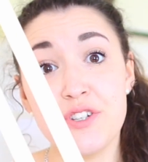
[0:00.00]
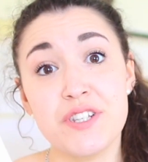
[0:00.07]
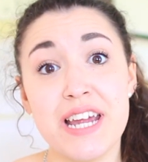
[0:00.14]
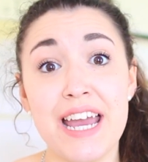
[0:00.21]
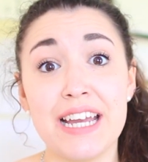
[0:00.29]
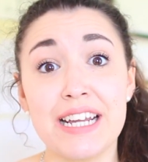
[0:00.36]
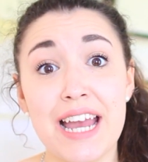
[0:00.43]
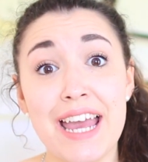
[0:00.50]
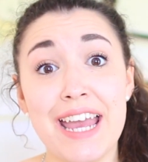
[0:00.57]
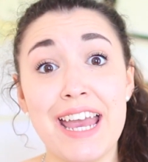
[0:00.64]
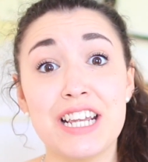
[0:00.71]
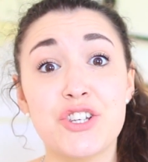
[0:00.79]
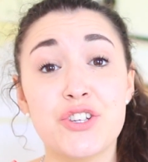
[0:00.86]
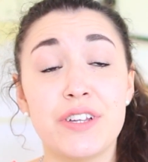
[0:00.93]
First hack I
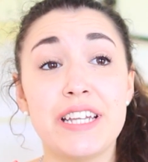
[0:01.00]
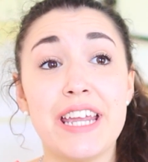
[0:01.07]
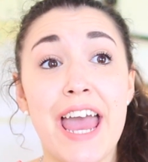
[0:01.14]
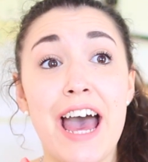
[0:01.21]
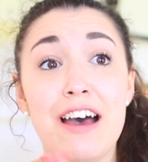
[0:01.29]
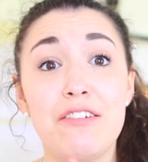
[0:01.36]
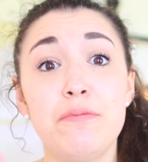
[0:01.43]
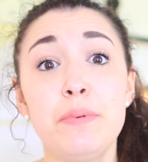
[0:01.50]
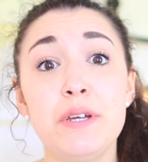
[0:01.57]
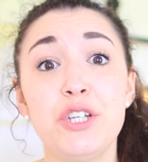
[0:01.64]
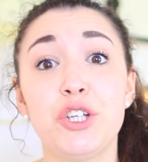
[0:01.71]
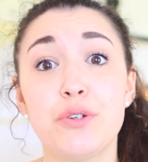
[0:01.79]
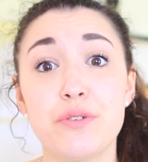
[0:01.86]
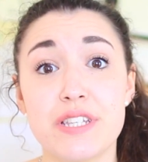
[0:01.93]
actually have
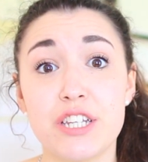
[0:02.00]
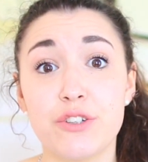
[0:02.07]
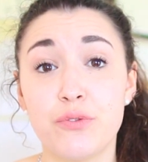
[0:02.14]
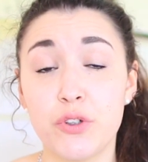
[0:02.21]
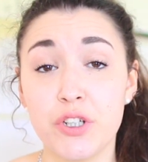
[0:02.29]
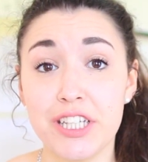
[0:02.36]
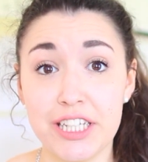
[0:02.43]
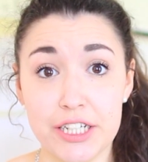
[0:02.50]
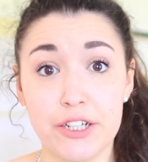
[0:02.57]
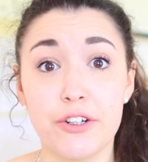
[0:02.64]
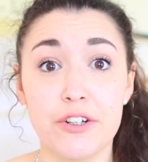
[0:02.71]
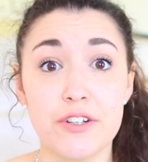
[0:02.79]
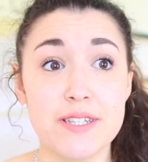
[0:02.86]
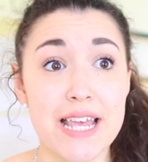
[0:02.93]
been using for
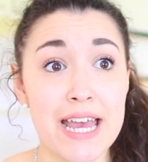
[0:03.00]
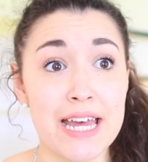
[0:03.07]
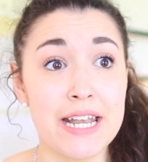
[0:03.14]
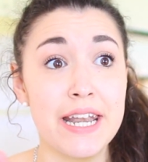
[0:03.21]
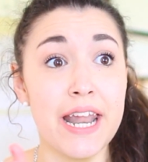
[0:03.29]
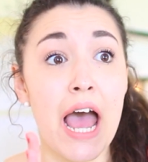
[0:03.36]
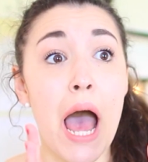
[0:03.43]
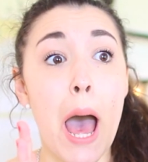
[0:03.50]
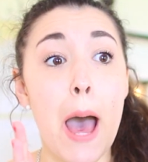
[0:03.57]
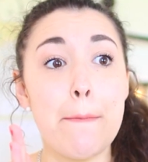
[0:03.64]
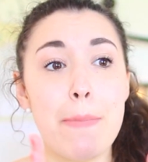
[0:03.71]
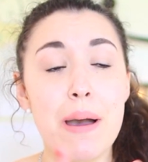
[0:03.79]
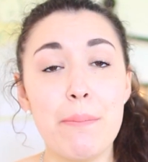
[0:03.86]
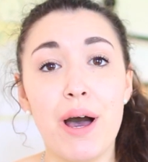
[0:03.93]
years, and
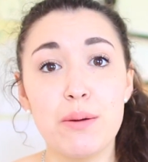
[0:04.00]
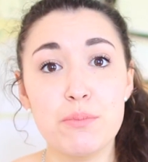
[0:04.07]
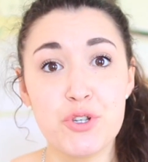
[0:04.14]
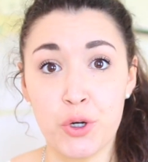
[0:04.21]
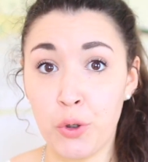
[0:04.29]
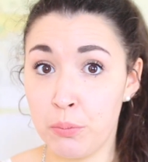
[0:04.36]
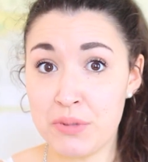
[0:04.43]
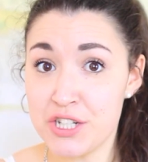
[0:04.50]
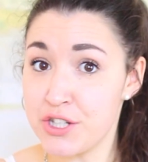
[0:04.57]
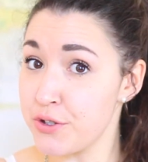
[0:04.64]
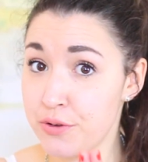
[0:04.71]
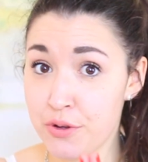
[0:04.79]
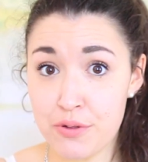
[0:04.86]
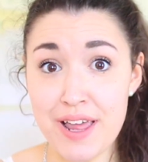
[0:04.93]
my mom told me
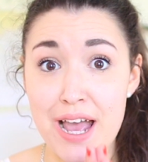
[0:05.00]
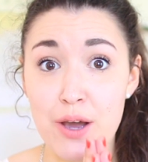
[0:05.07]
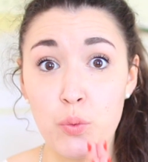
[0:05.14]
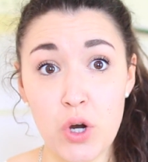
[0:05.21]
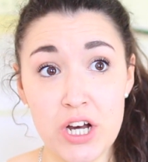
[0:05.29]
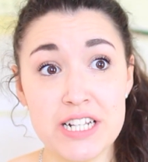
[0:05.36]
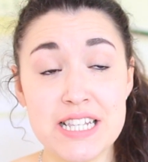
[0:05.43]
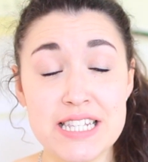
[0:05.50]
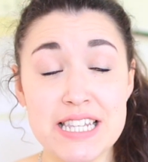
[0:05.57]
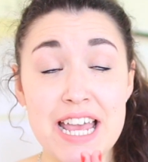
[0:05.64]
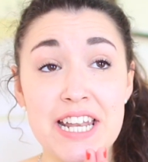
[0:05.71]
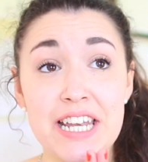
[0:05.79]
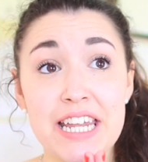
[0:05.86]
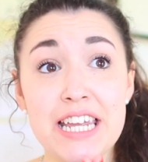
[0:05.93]
to do that once,
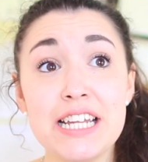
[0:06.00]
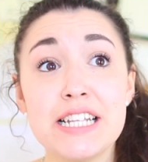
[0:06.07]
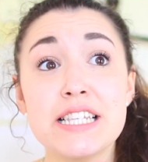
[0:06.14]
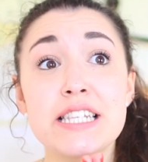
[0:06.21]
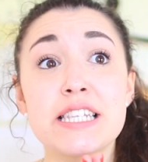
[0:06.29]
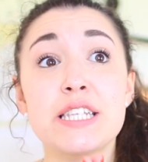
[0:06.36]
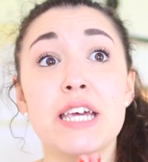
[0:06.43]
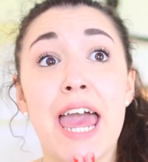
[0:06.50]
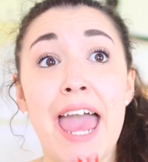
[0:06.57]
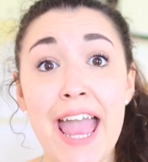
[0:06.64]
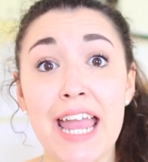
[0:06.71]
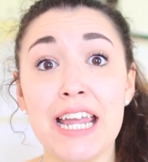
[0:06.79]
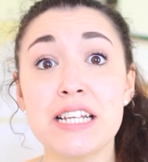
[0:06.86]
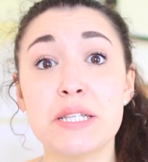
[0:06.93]
and it's to
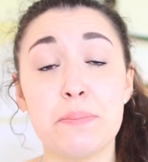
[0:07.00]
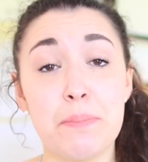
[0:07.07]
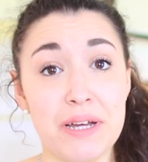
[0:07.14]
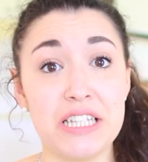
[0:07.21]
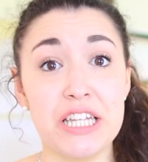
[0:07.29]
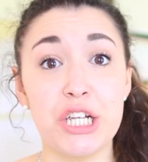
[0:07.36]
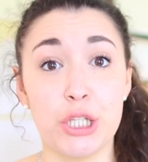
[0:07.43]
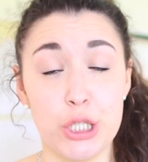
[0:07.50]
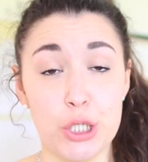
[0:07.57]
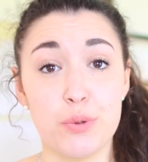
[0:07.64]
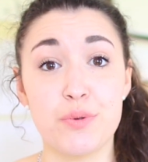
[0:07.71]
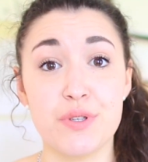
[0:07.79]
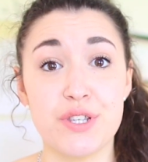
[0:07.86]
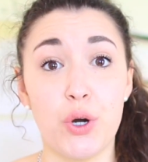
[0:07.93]
hang smelly
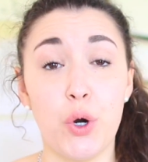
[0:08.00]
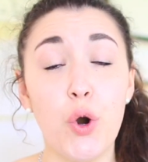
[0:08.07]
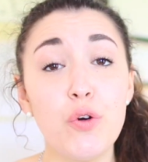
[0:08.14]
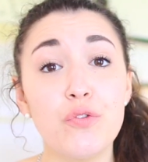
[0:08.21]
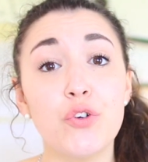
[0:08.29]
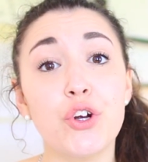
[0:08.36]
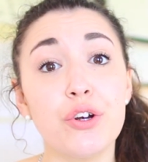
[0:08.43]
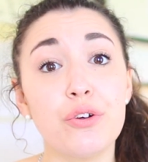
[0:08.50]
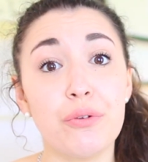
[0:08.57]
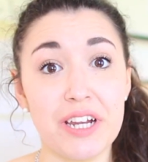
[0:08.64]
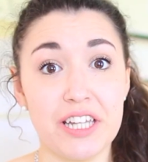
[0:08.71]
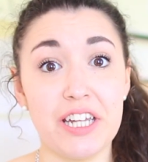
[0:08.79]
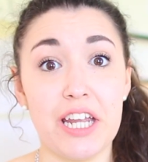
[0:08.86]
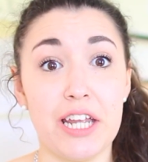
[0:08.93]
clothes over a
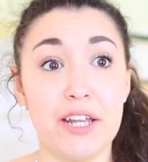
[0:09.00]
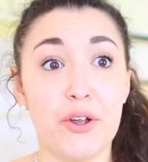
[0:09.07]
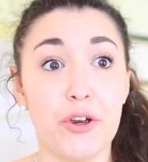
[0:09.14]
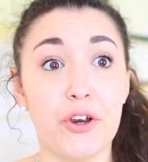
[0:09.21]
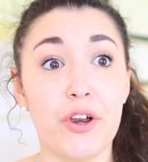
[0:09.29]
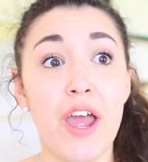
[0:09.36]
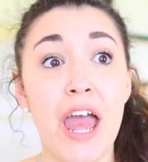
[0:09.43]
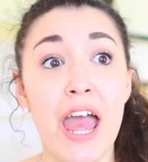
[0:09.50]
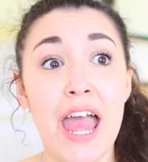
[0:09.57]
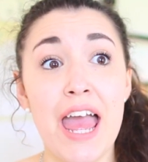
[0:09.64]
radiator.